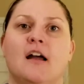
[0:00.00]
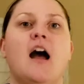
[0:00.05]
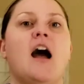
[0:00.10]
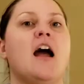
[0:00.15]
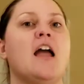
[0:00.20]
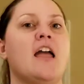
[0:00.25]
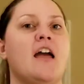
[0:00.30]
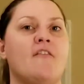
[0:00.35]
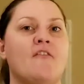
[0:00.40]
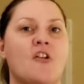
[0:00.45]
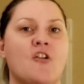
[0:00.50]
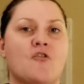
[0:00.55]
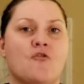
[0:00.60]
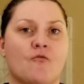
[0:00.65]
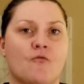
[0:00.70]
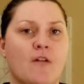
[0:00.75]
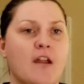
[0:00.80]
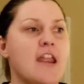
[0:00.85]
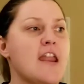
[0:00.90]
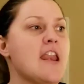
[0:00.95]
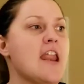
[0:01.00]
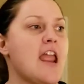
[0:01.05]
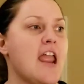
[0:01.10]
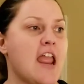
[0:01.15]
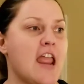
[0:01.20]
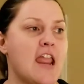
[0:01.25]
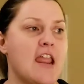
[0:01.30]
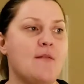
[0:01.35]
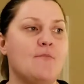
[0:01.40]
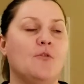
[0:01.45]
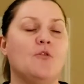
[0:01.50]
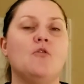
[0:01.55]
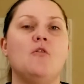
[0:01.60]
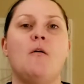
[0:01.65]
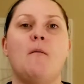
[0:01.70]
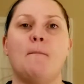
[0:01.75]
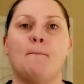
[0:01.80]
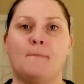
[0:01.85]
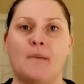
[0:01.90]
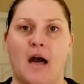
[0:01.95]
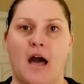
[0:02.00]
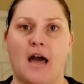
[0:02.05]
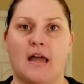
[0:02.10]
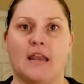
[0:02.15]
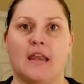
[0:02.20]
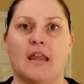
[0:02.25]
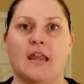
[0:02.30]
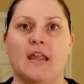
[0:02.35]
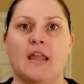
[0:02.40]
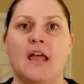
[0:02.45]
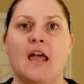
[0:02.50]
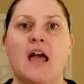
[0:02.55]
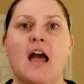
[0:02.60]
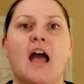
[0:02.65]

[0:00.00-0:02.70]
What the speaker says: I have a great, able body.